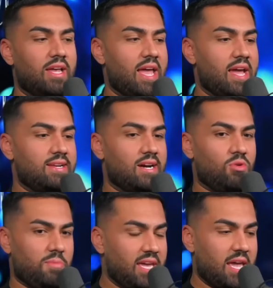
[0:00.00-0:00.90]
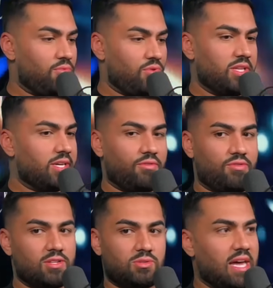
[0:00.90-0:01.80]
And uh, we became really good
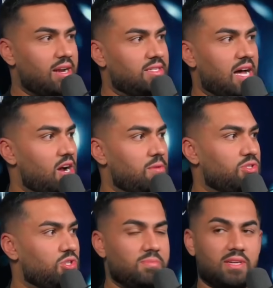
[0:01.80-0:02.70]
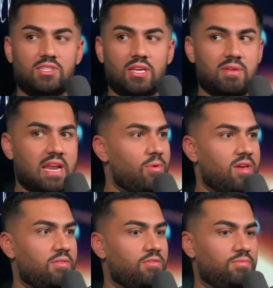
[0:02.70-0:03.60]
friends with that entire MrBeast team. And now we
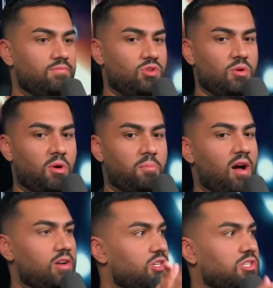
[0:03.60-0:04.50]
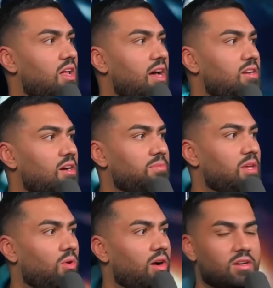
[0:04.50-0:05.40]
have two more projects lined up
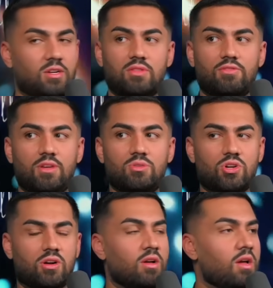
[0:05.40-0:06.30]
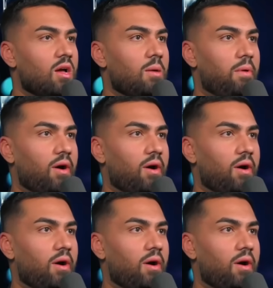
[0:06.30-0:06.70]
that mm. we're going to do in the future. That's amazing.